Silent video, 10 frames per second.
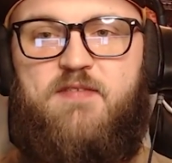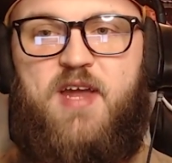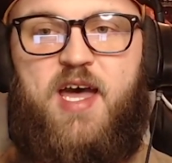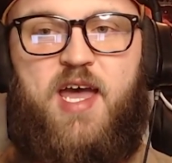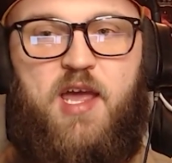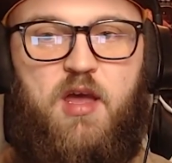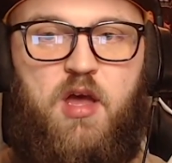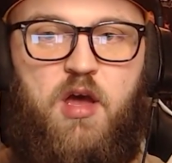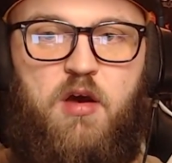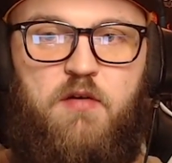die
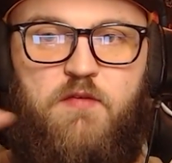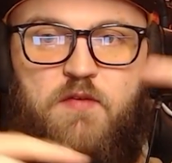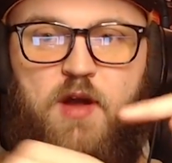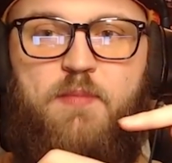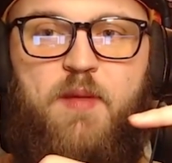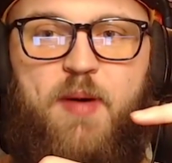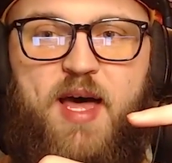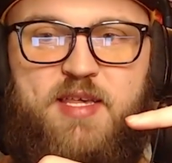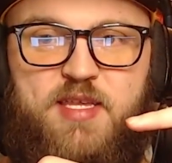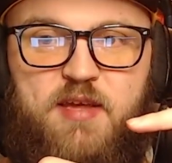from the
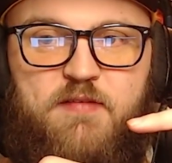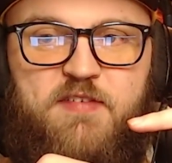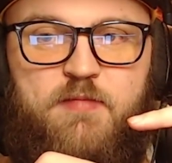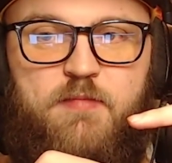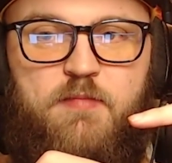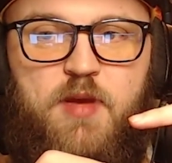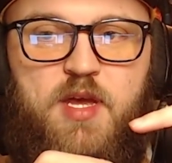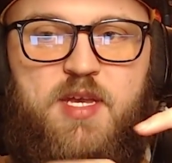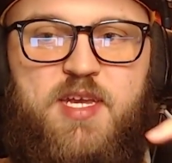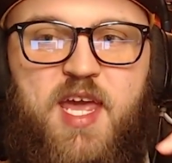positive.
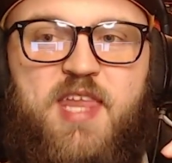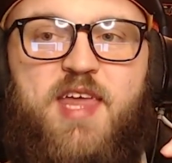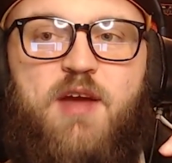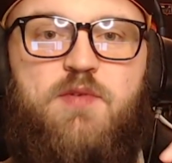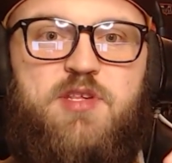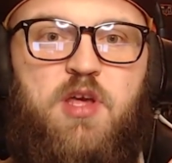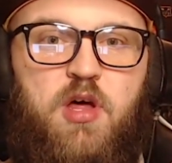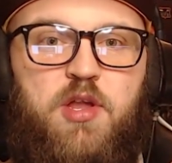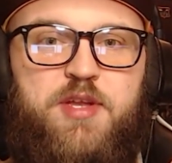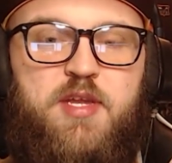Take that
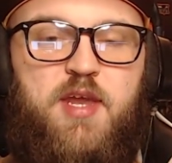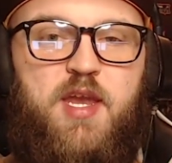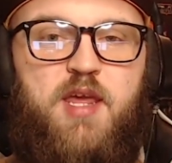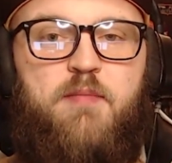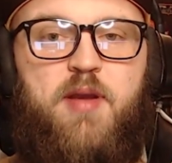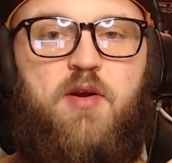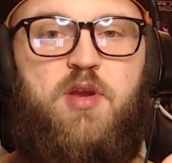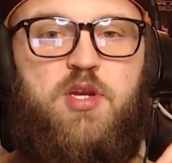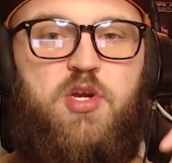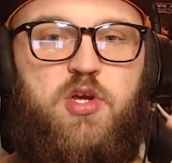result and compare
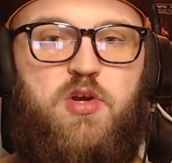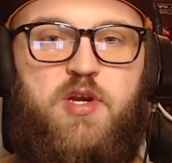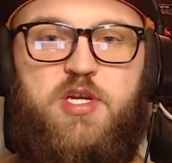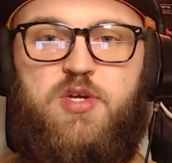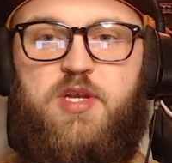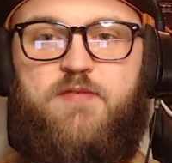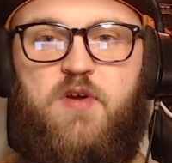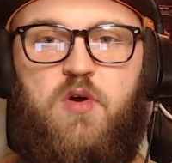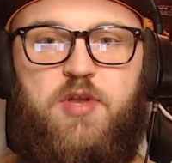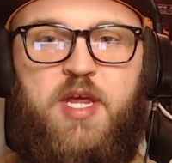it to your initial
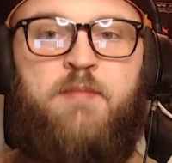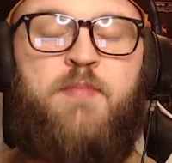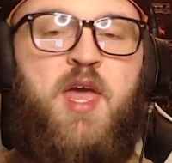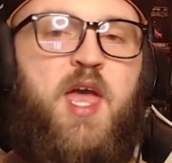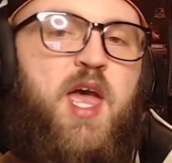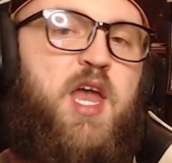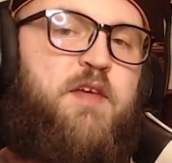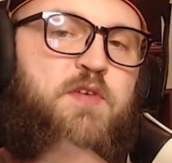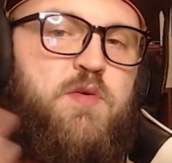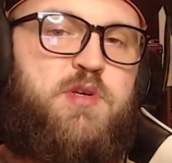difficulty, and
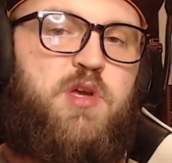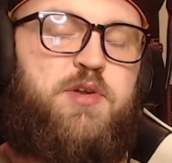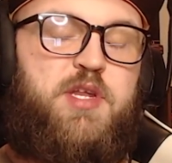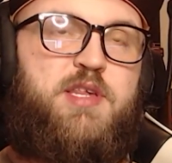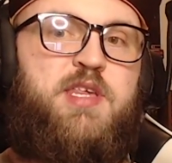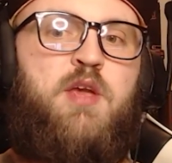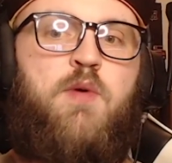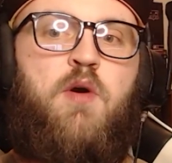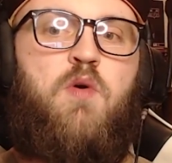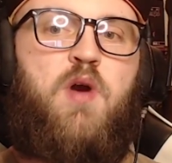if your result is
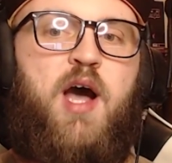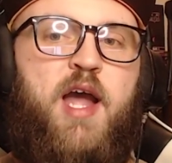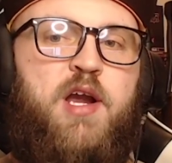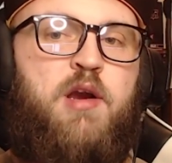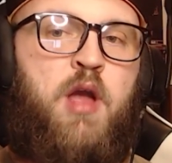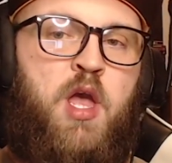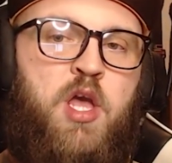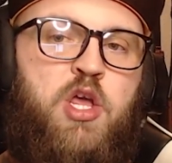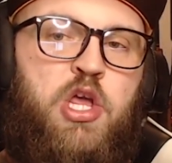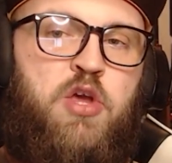0 or higher,
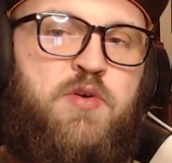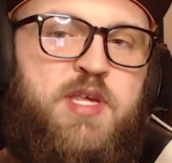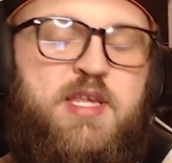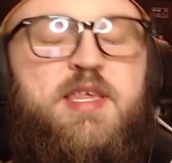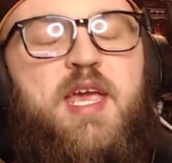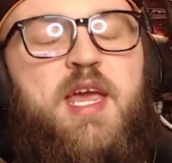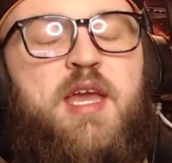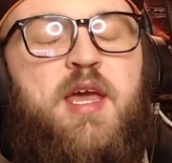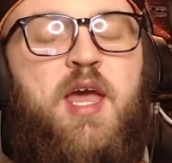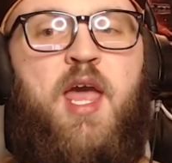you
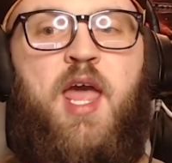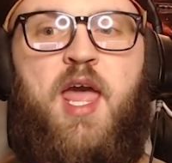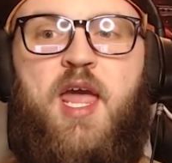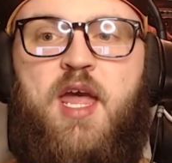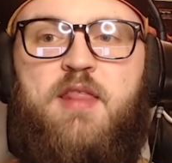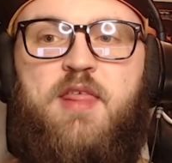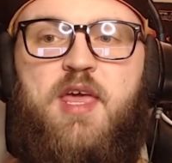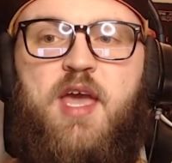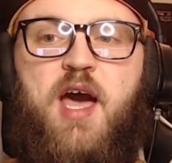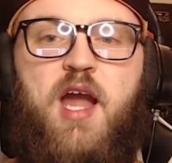succeed, and
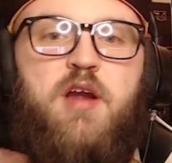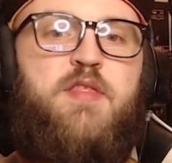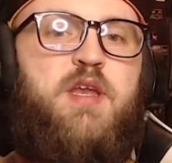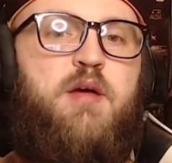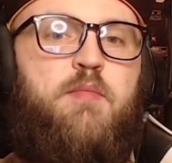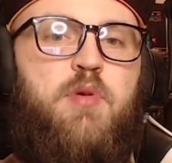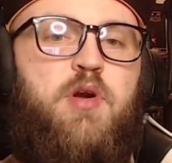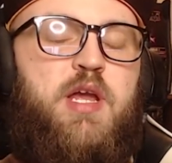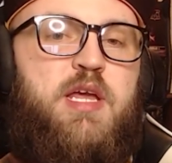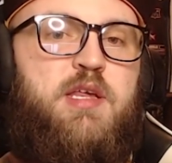the higher the
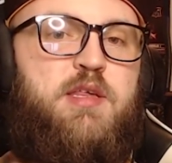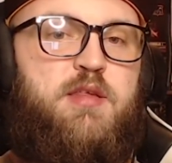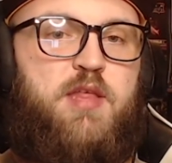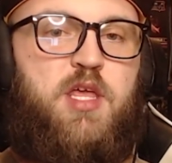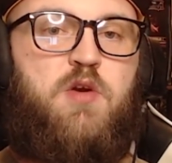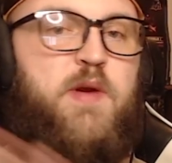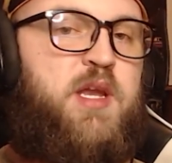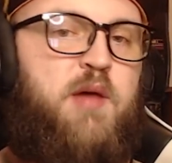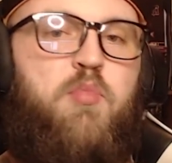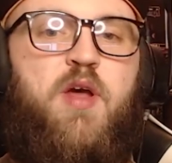number is that you
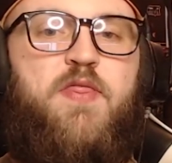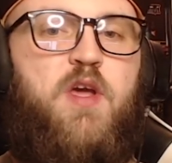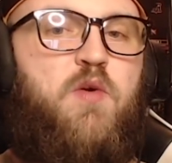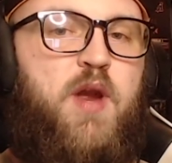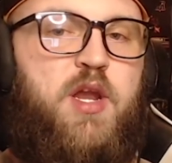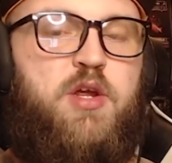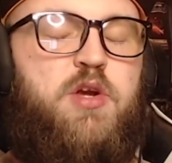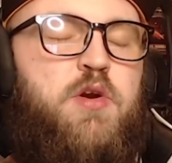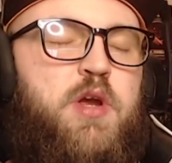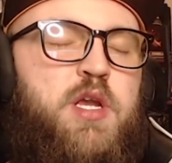end up with, the greater
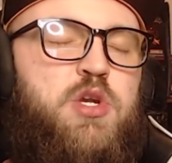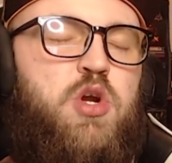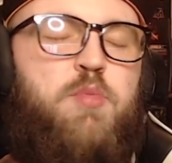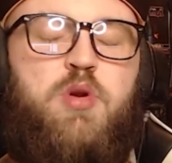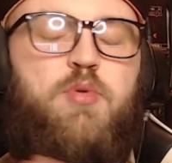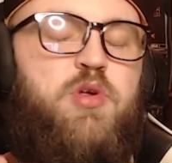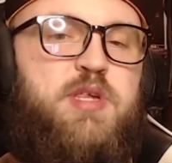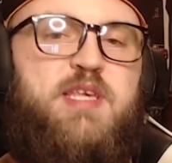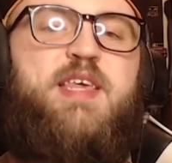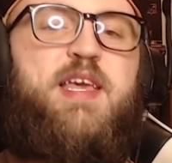your interpretable
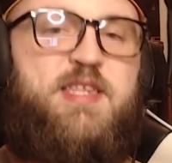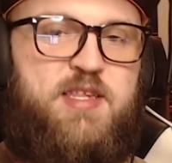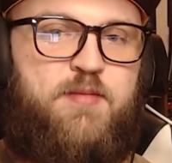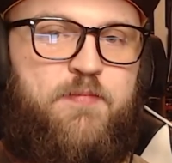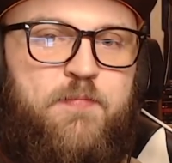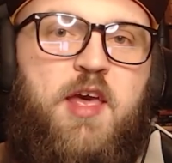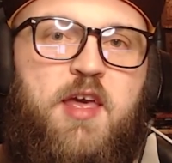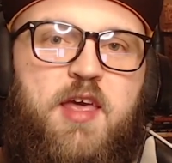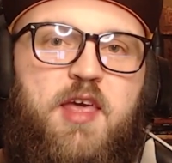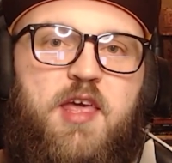
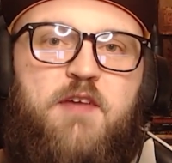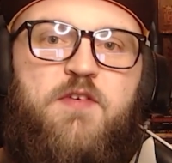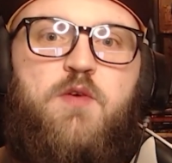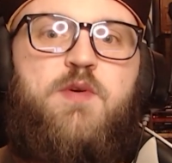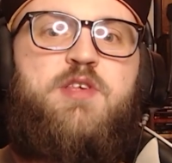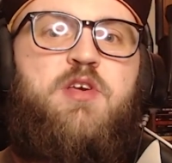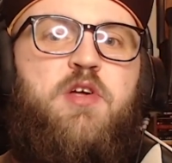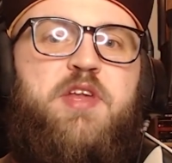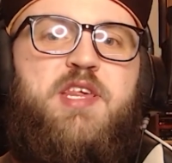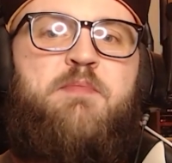success. If your
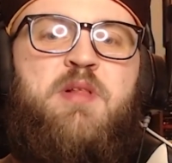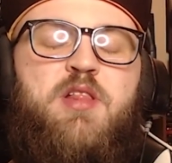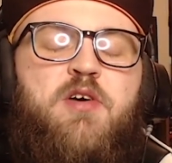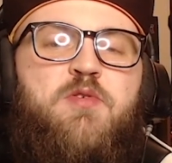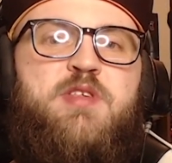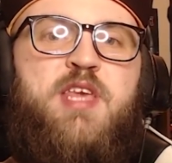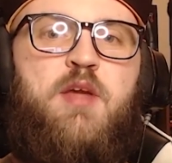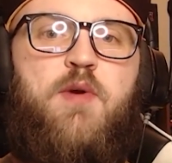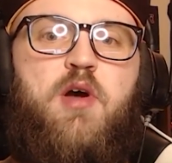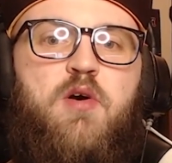result is below
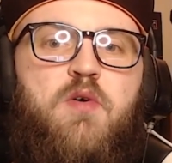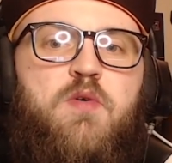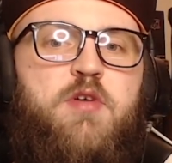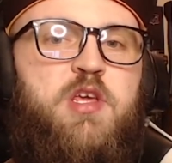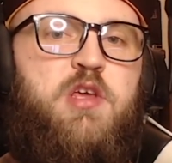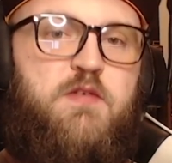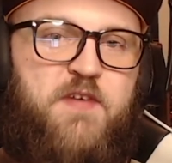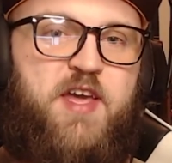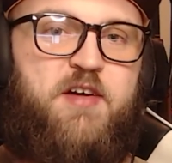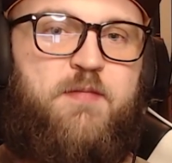0, you
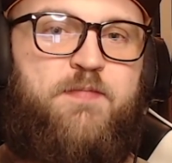fail.